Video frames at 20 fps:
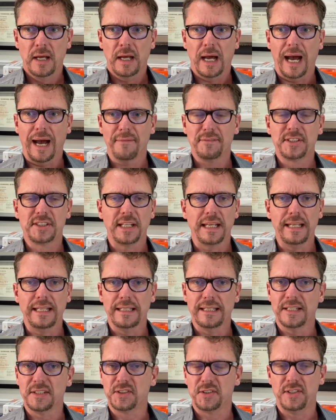I've seen
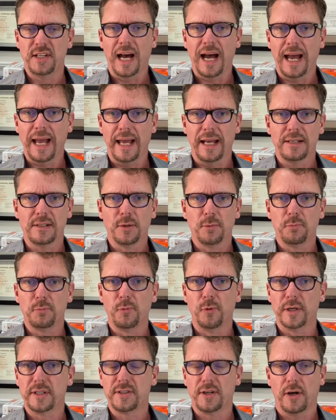this diet
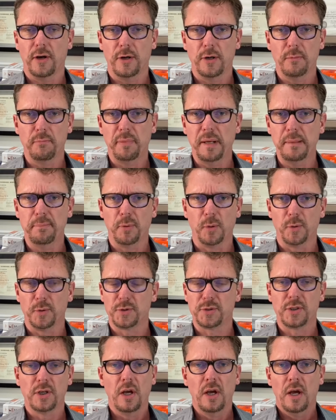return
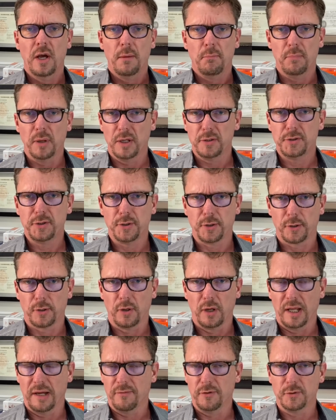people's blood sugar
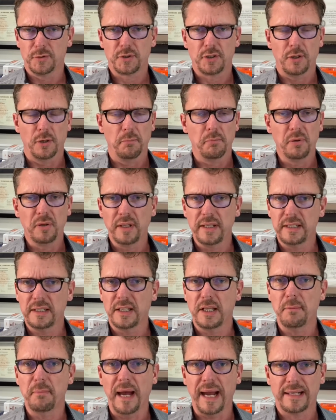levels
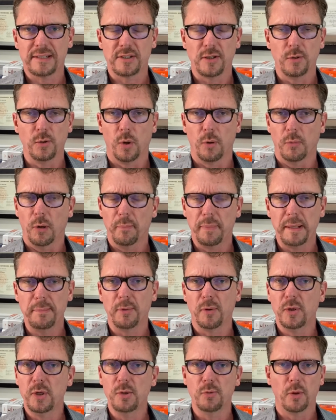completely back to normal.
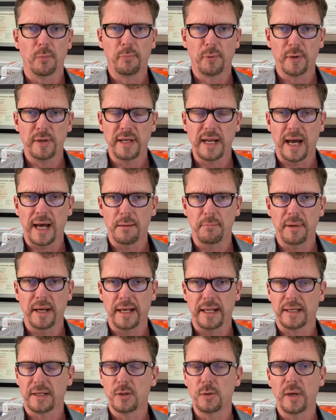People who were
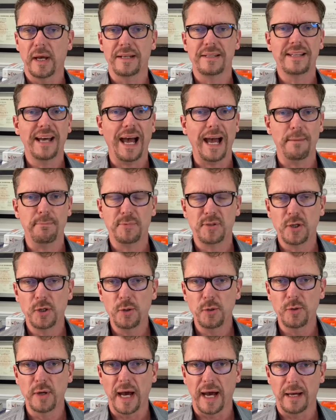pre-diabetic, who had type
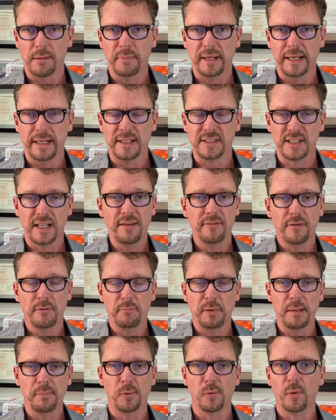2 diabetes, even
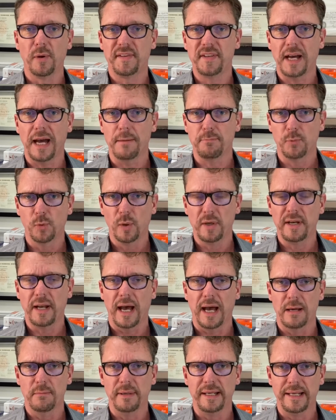people with type 1
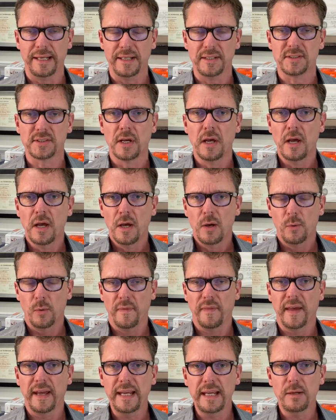diabetes, when
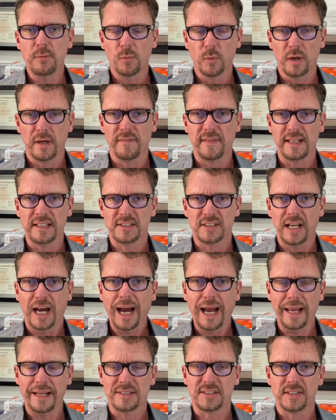they eat one of these
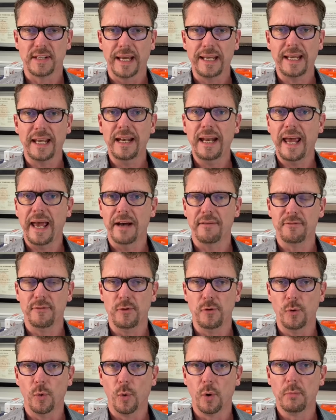diets, they can have
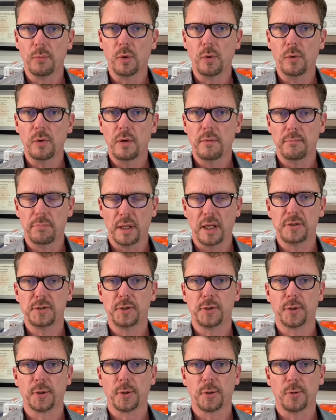normal blood
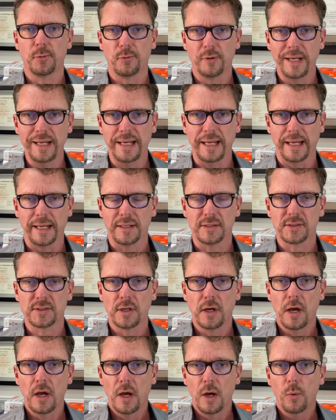sugar readings,
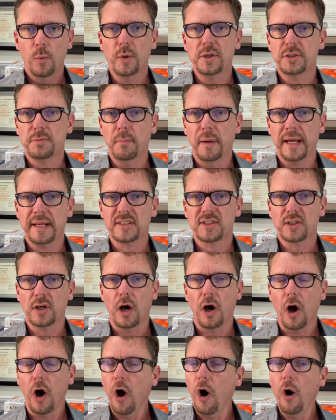which makes
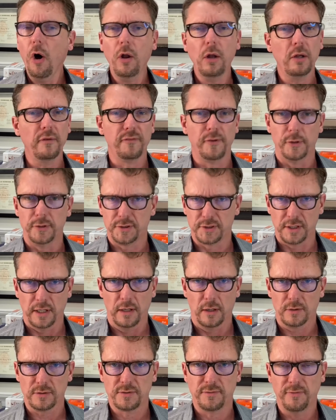all of their
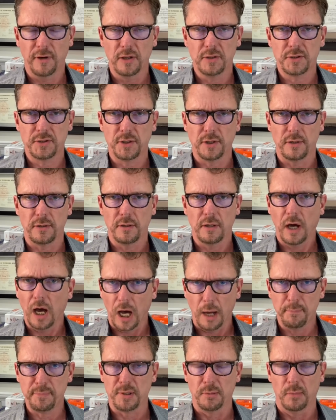cells function
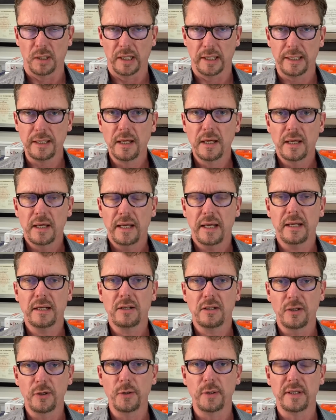optimally,
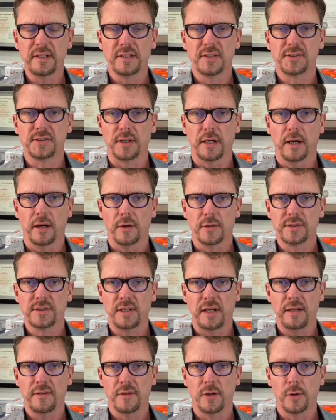including the cells
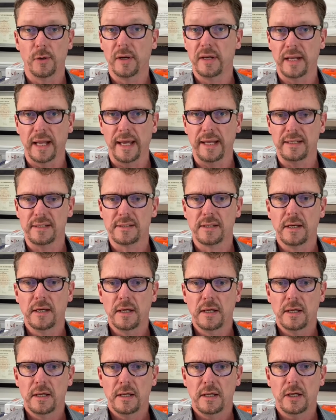in their innate
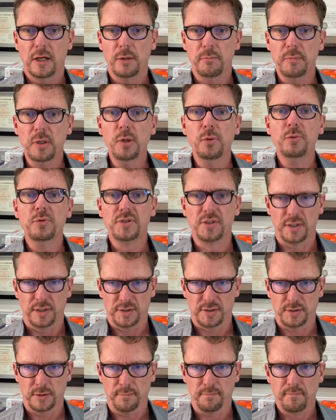immune
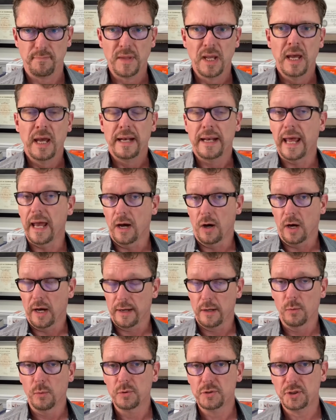system. Now, I
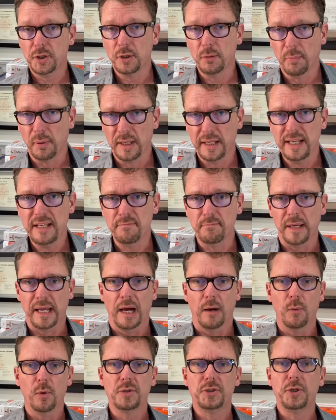don't want you to believe me. I
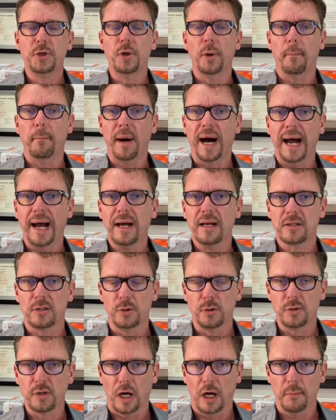want you to buy a
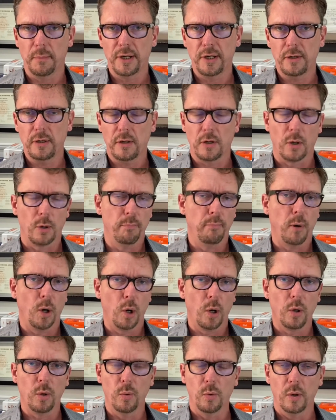glucometer or
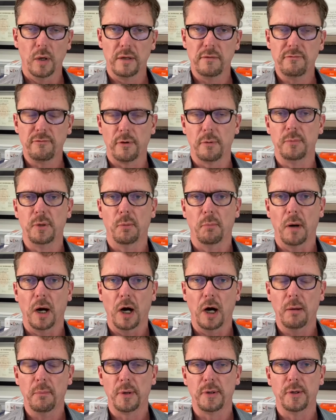borrow one from your
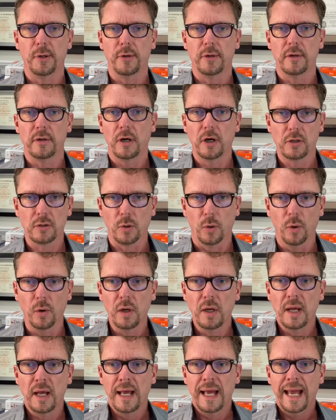mom or your uncle
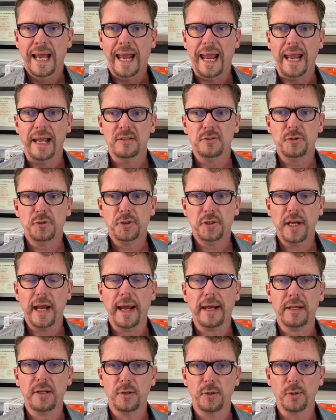and
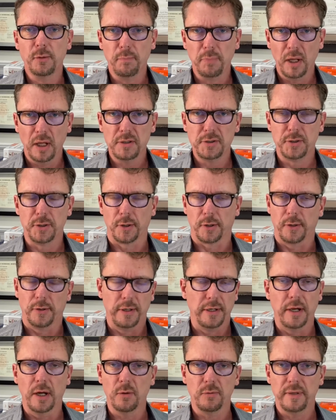check your blood sugar.
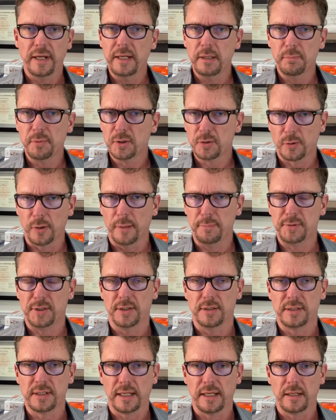You don't need a
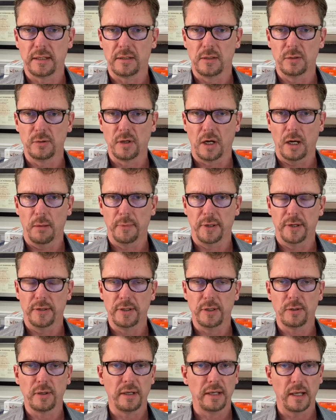prescription to get a glucometer.
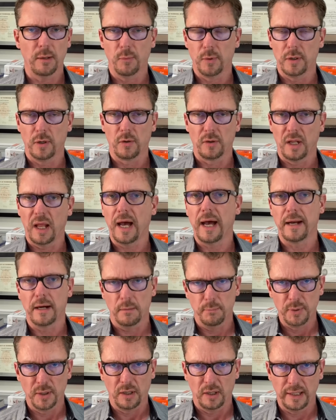You can get one online. I'll
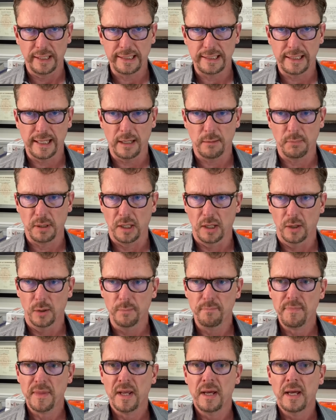put a link down
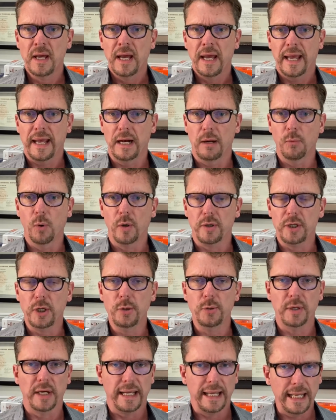below. And I want
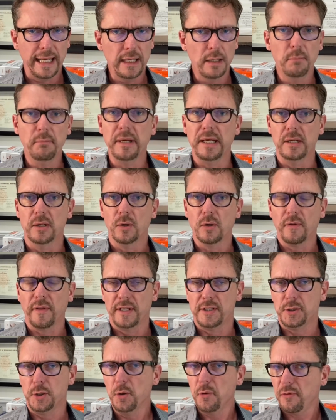you to eat a meal
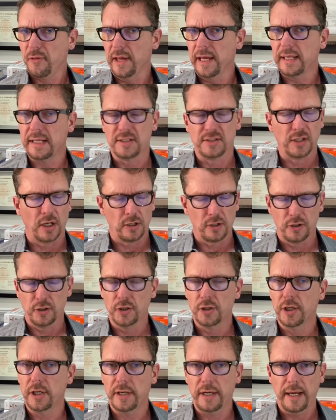that you think is a
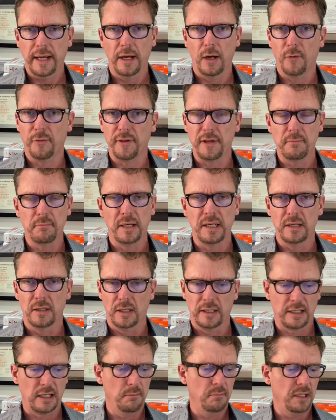good, healthy meal.
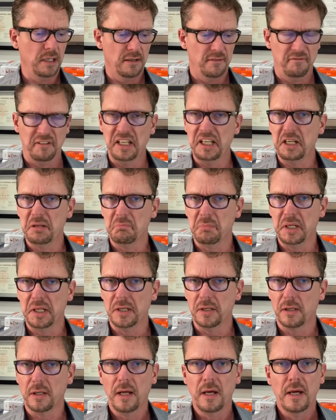It can be a vegan
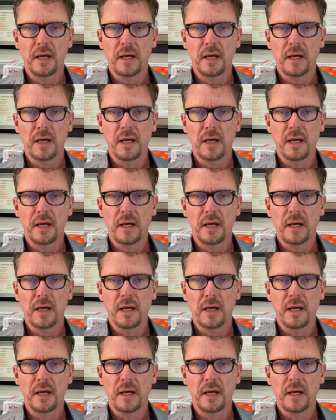meal.